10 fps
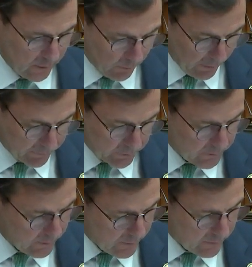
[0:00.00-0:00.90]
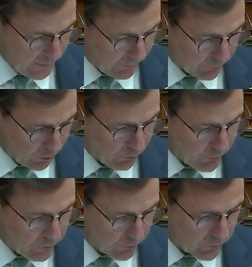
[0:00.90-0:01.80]
However, after his
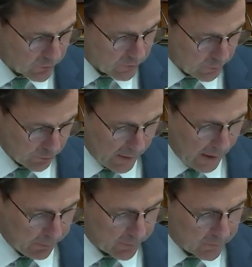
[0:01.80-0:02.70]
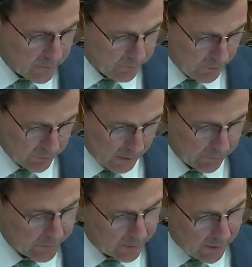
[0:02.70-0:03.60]
own research, Mr. Kaplan discovered